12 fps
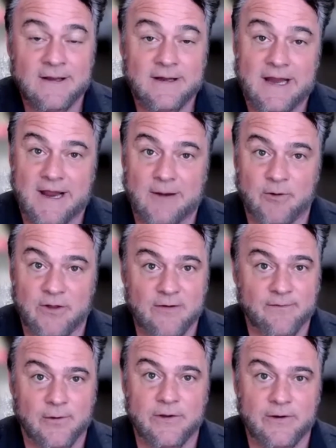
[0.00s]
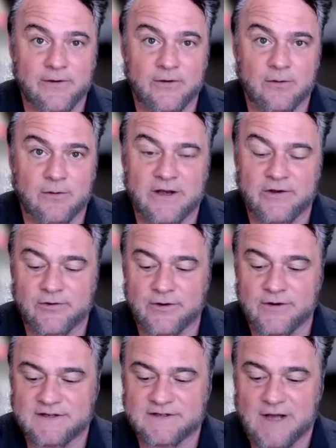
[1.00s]
And without further ado, I'm going to
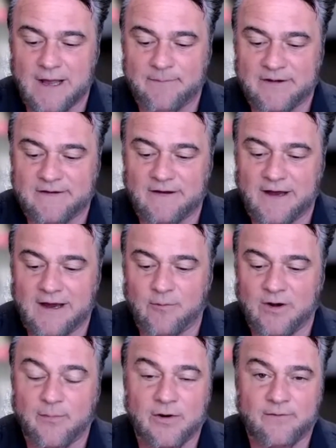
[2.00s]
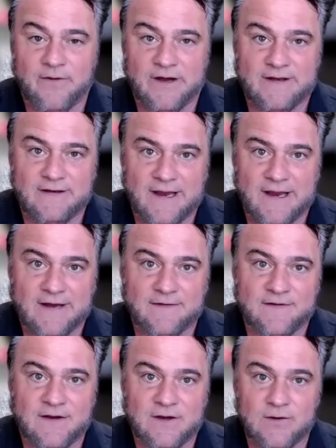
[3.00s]
introduce the topic today, and what a perfect day
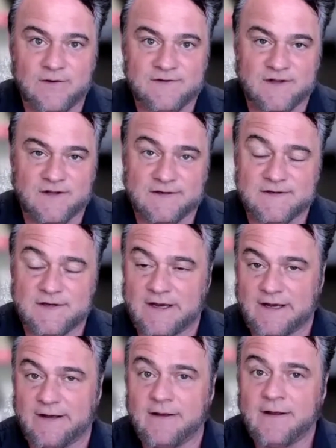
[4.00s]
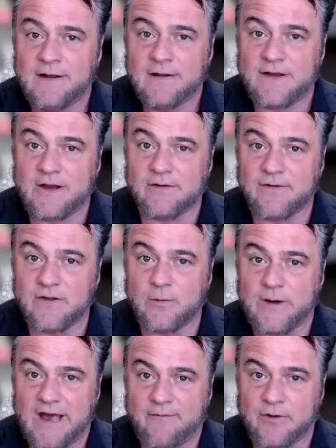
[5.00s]
to use this, the interview that
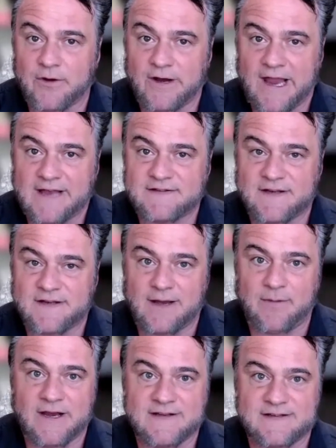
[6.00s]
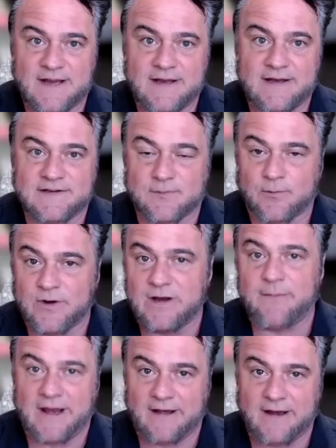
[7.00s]
we have with our guest today, because it is
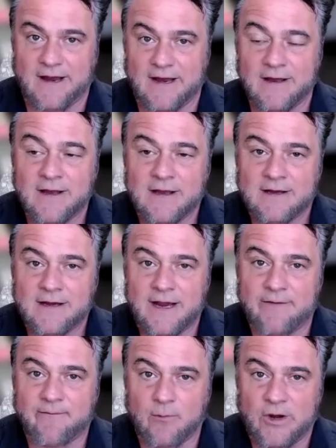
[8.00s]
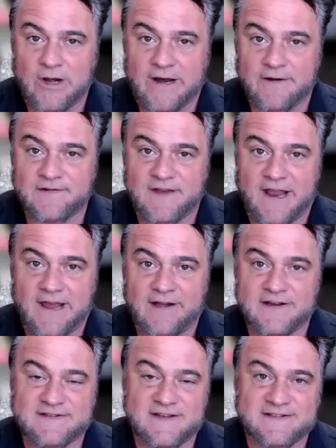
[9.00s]
Reman Day. And from what I understand,
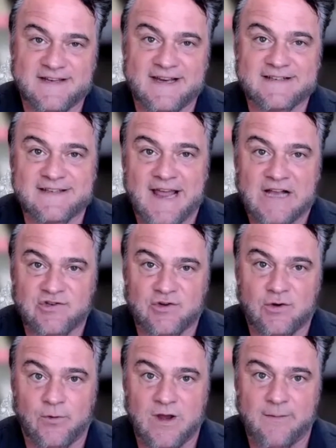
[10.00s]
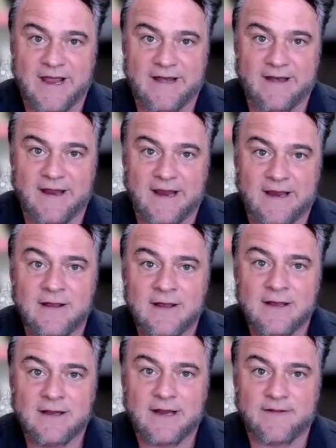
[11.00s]
it is the 6th National Reman Day,
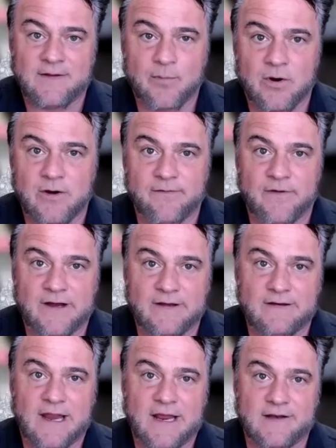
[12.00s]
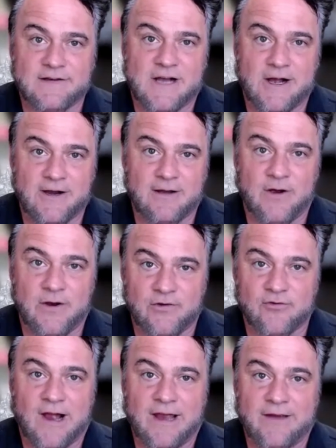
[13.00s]
and the perfect day to talk about
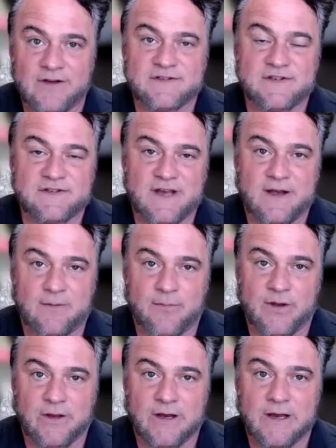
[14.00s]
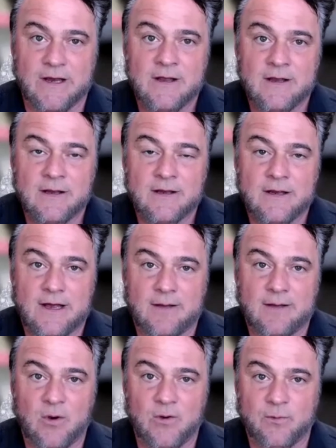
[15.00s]
driving sustainability,
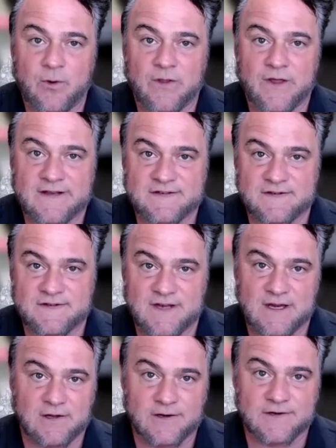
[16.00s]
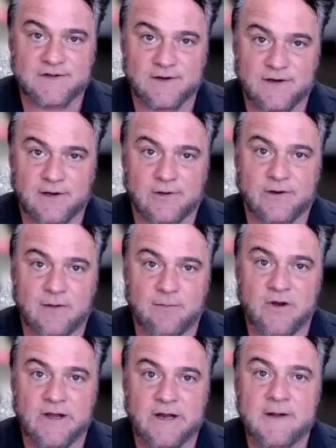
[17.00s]
both with us as dealers, our dealer
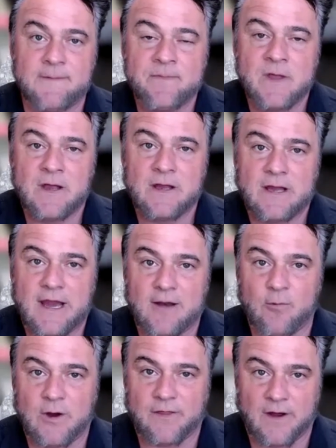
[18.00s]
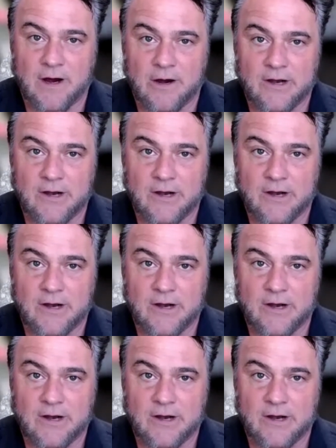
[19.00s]
community, and with our